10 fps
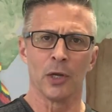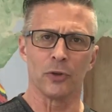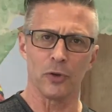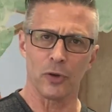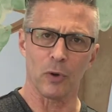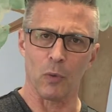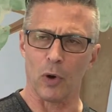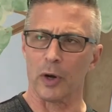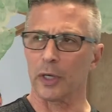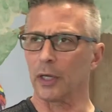do your
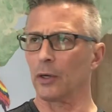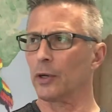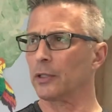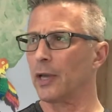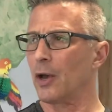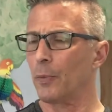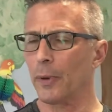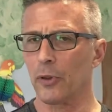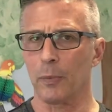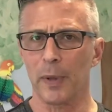work and look to help
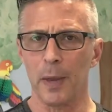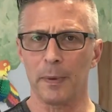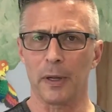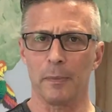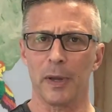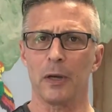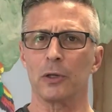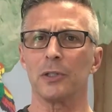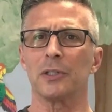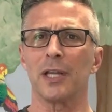other people and be a
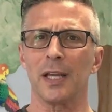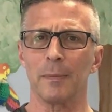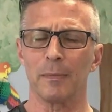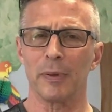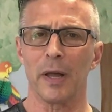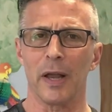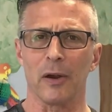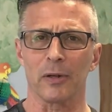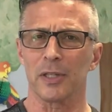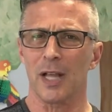good team
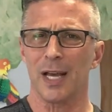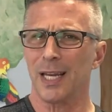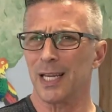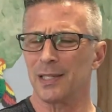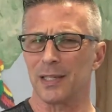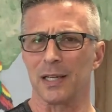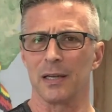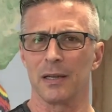player. It's not easy.